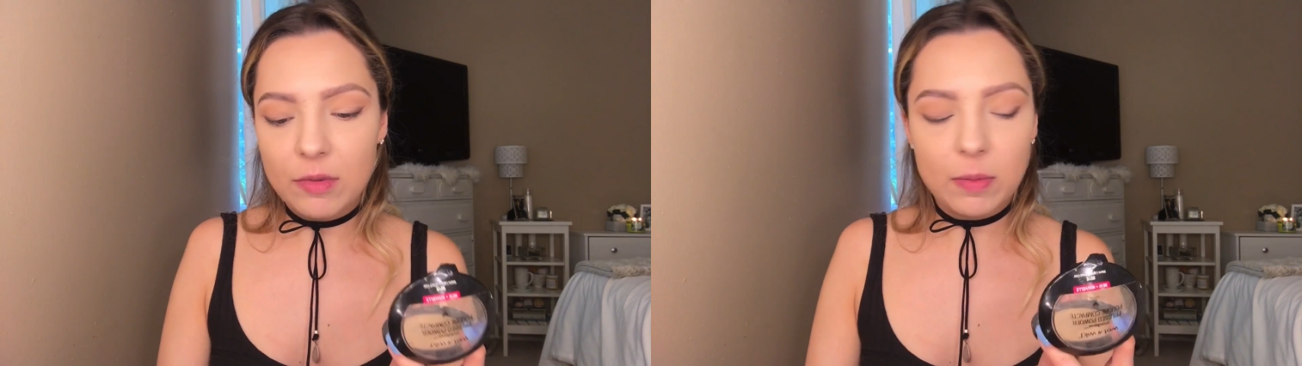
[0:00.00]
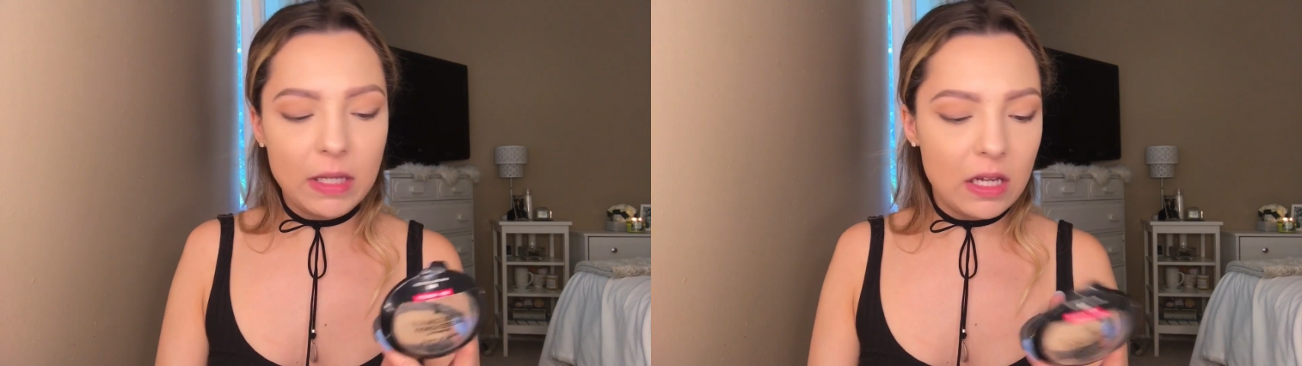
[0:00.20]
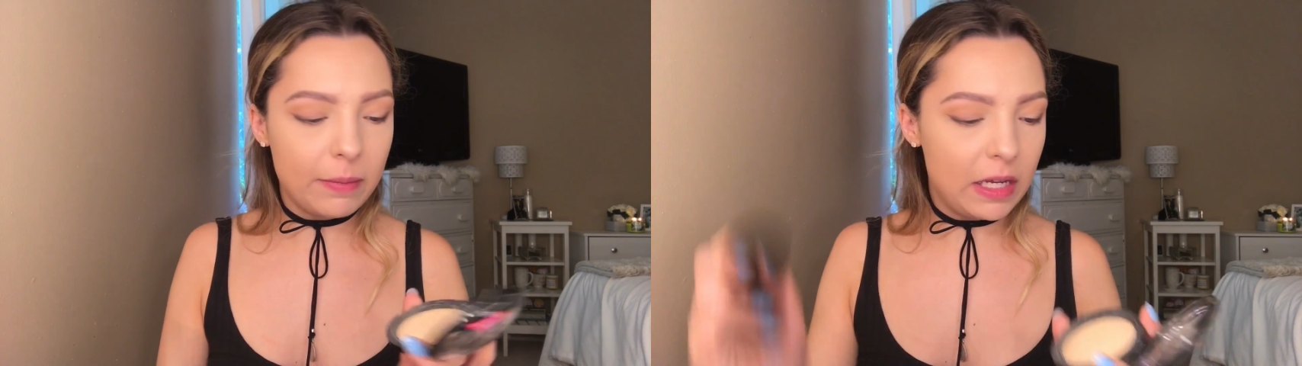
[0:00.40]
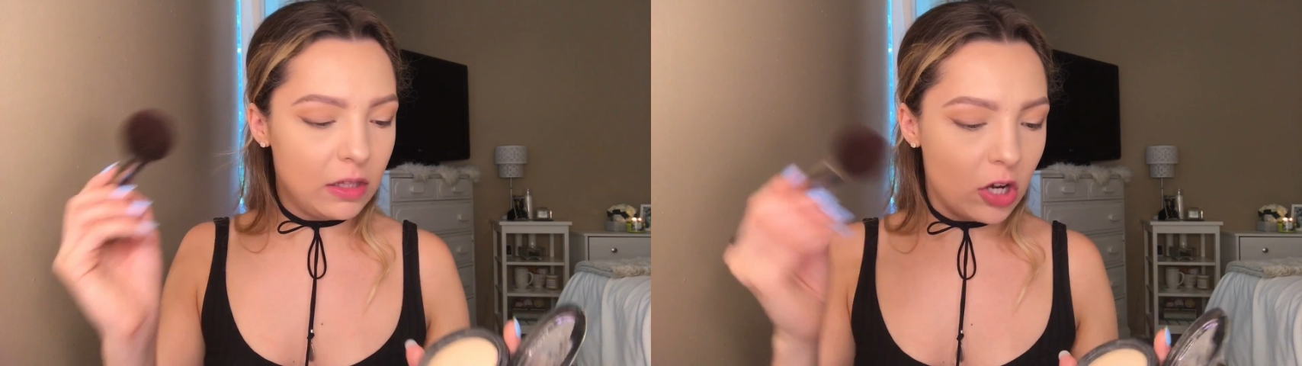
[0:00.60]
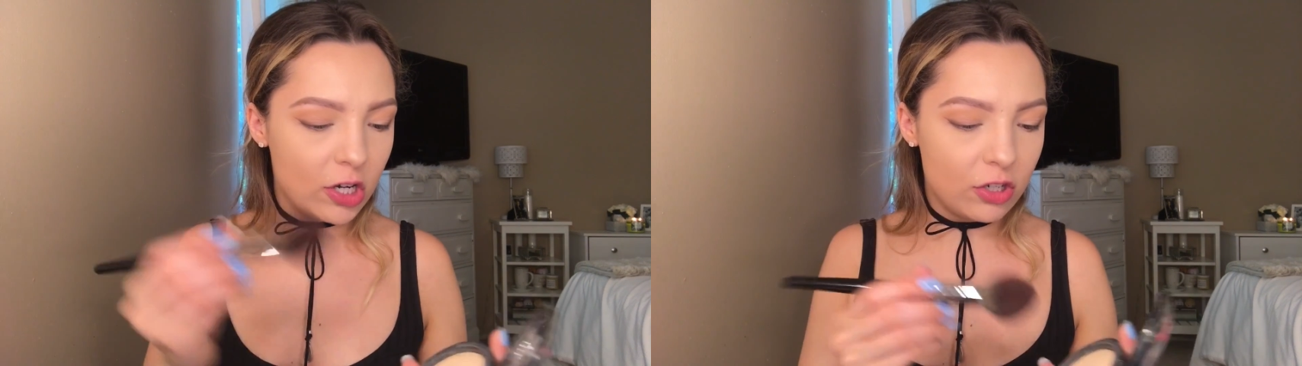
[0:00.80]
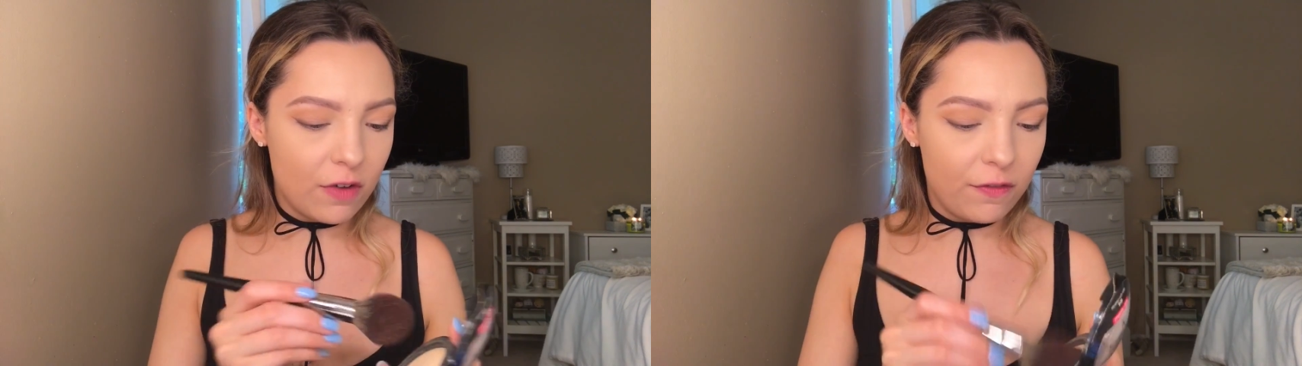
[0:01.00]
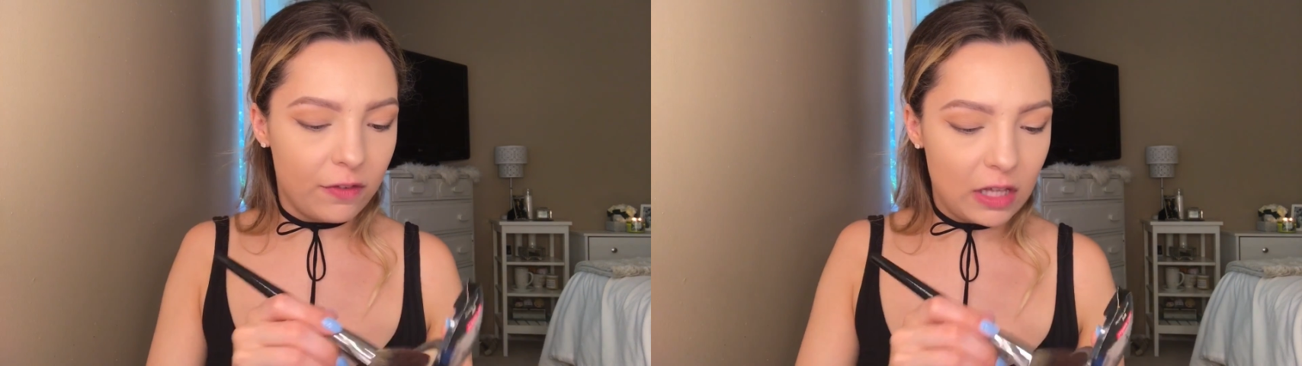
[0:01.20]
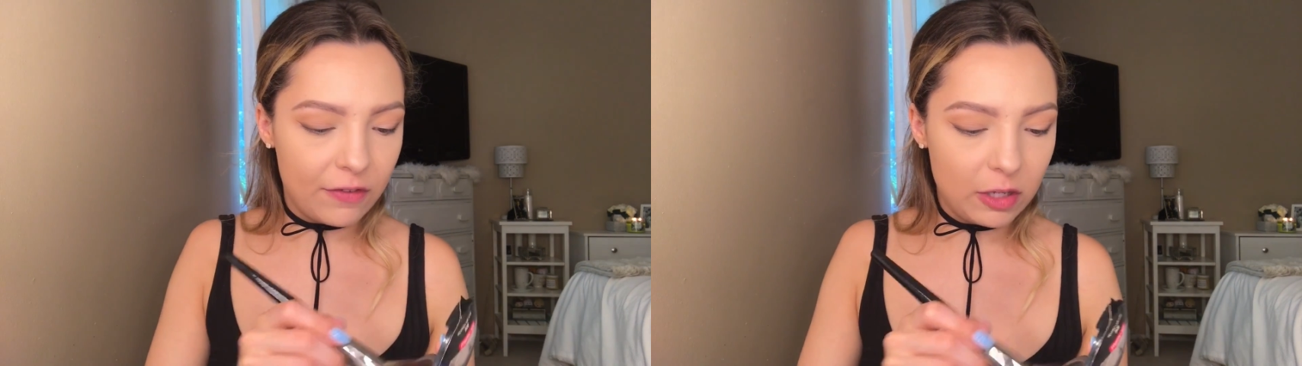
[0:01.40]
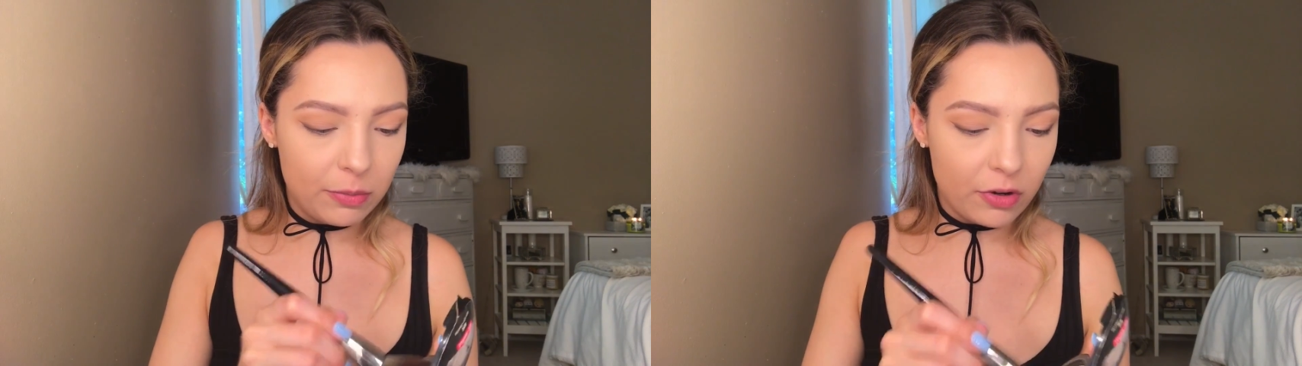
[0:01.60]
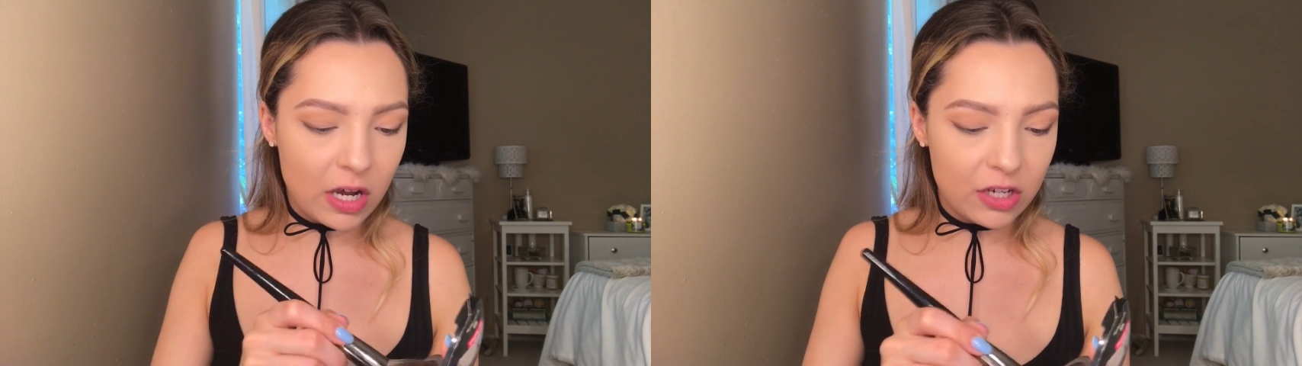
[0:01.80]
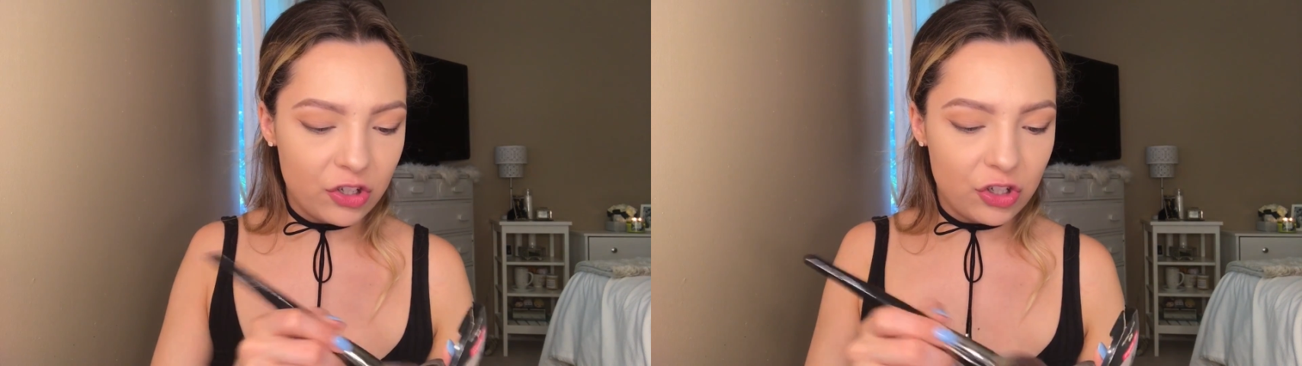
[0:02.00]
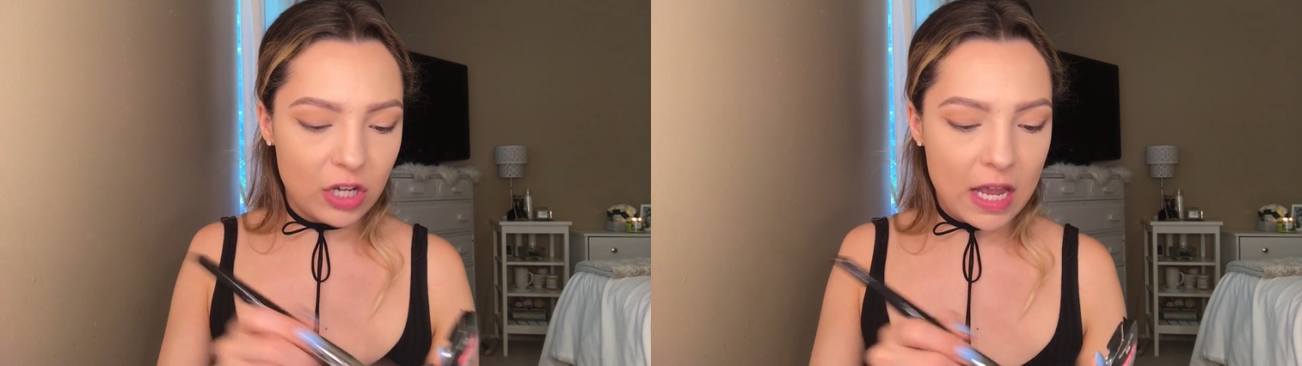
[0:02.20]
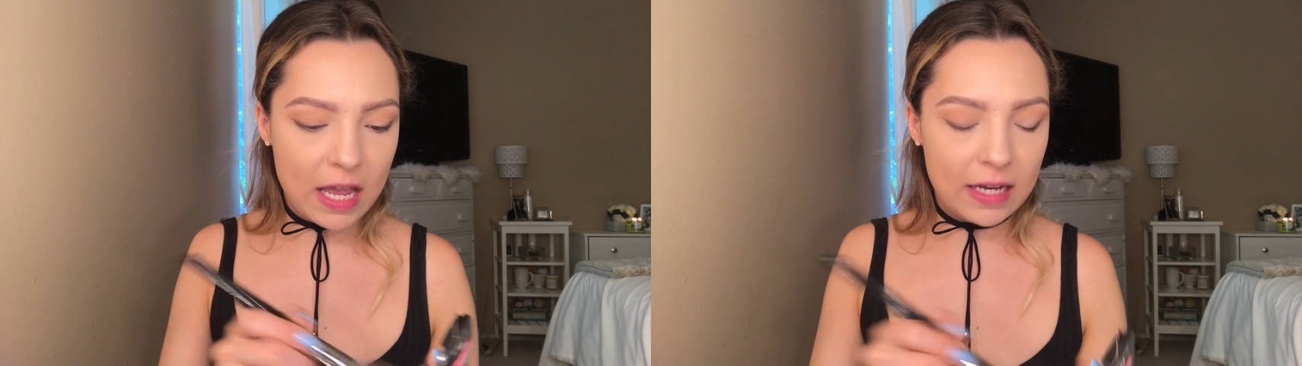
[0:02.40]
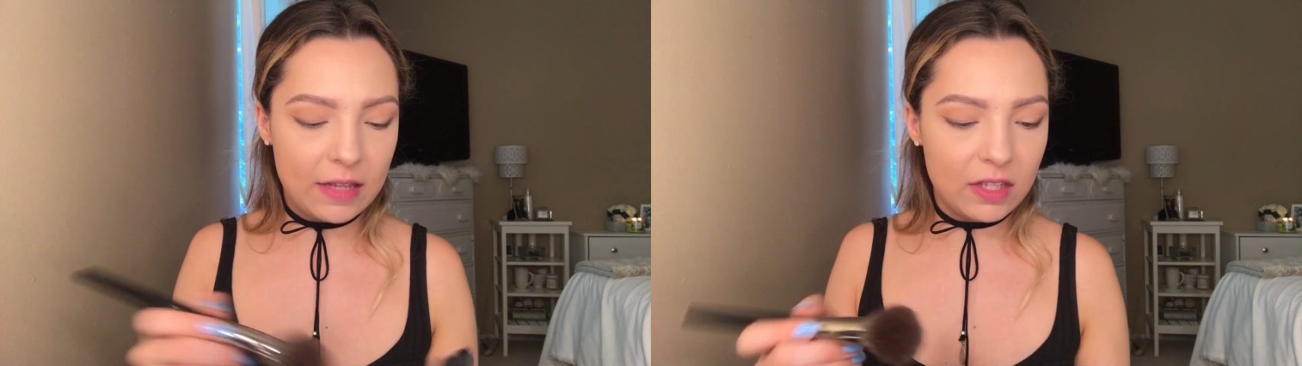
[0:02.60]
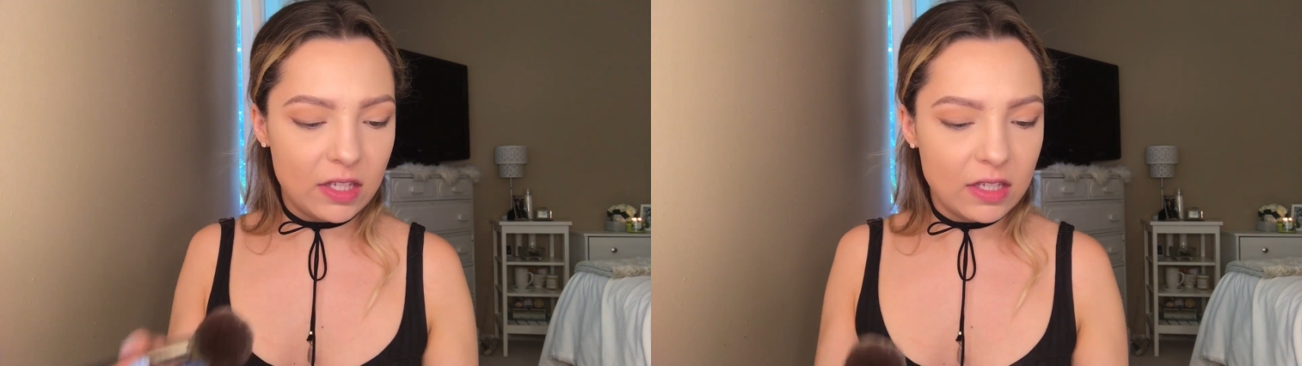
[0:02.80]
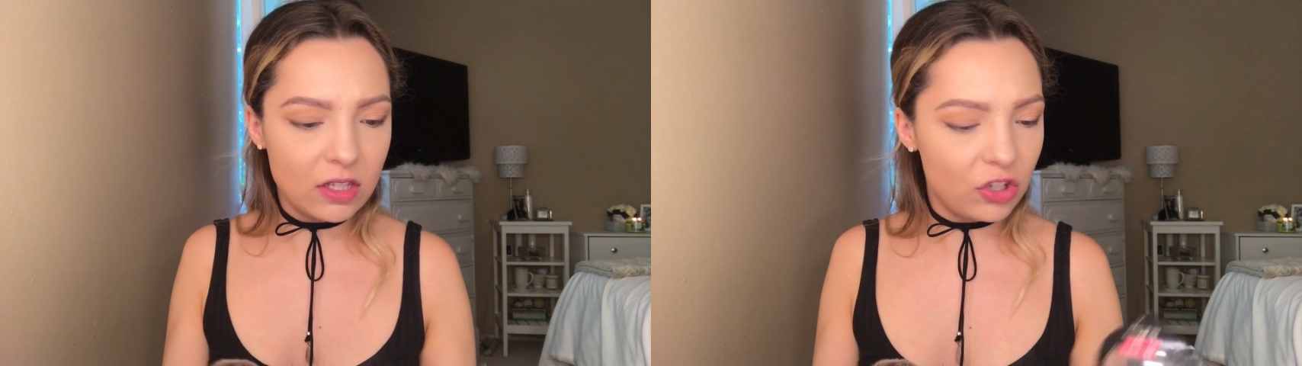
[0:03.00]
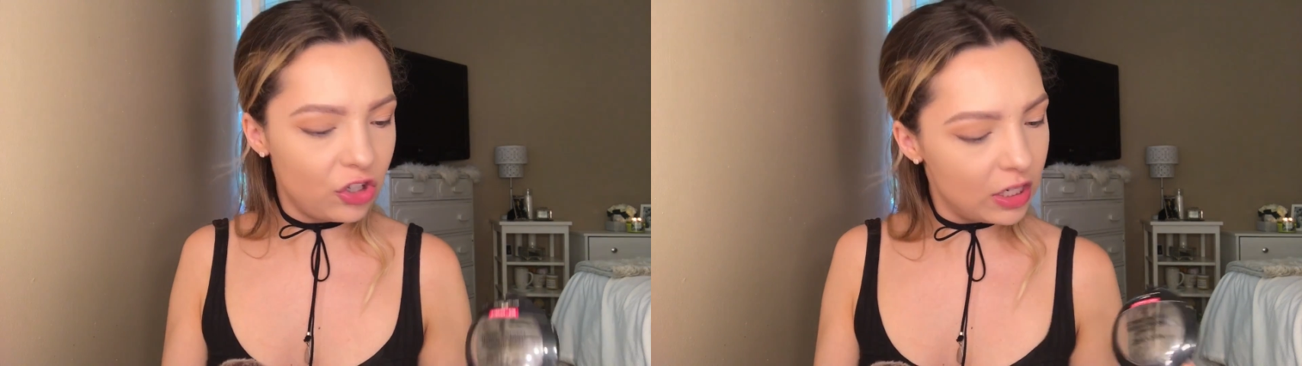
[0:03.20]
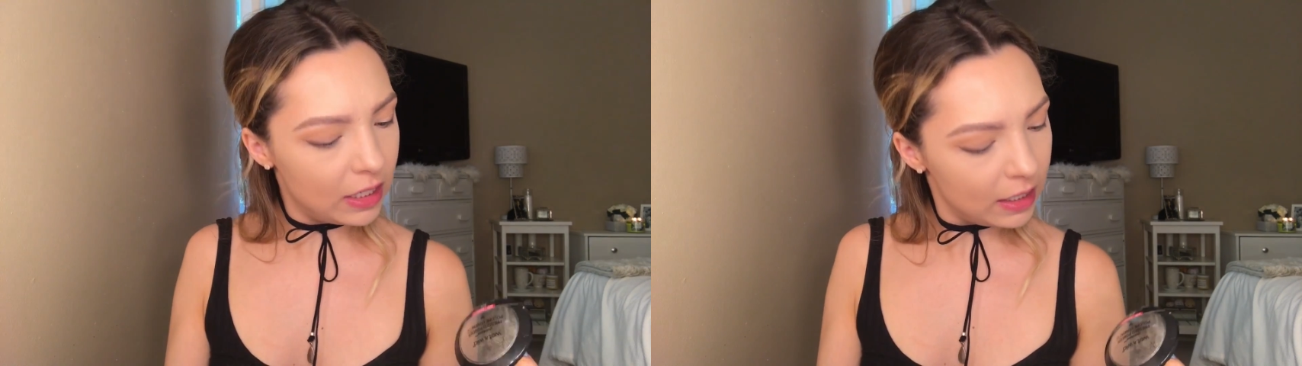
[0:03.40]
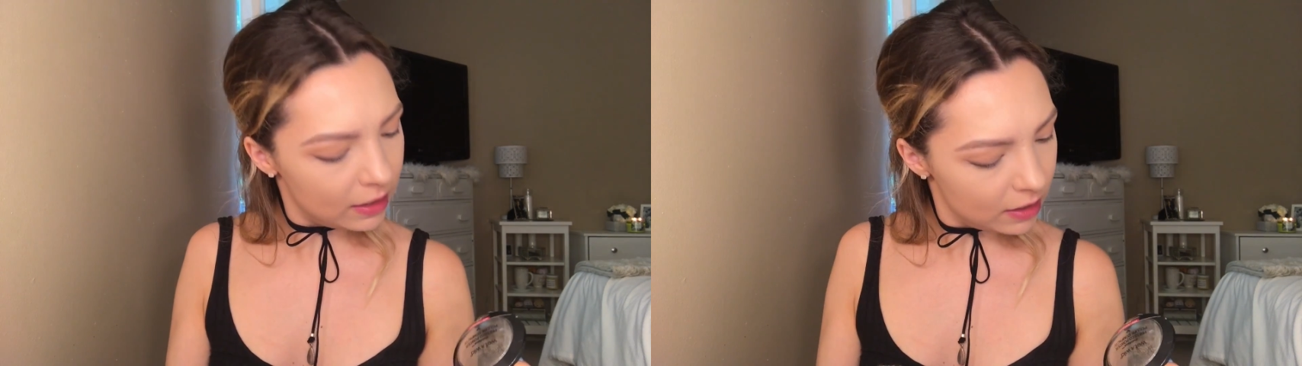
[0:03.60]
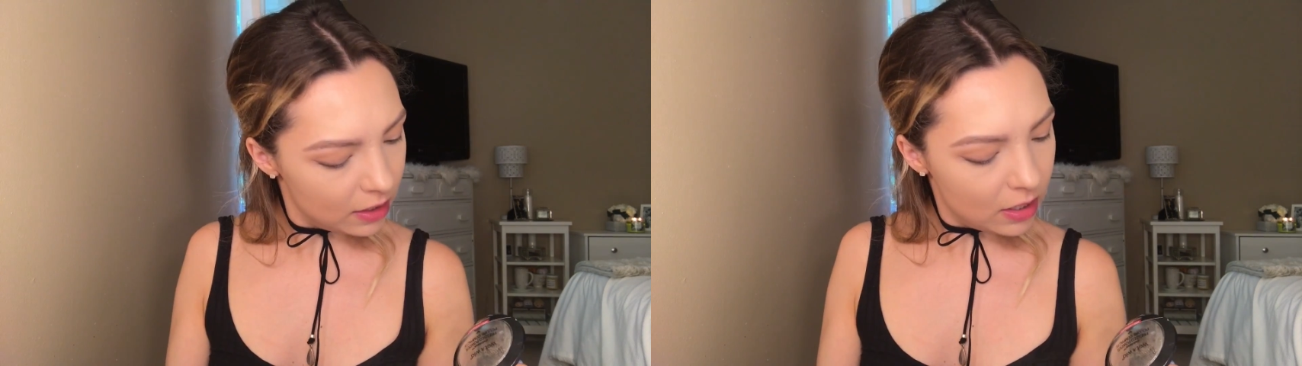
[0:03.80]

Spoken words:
Just picking up a large fluffy brush, and this is in the shade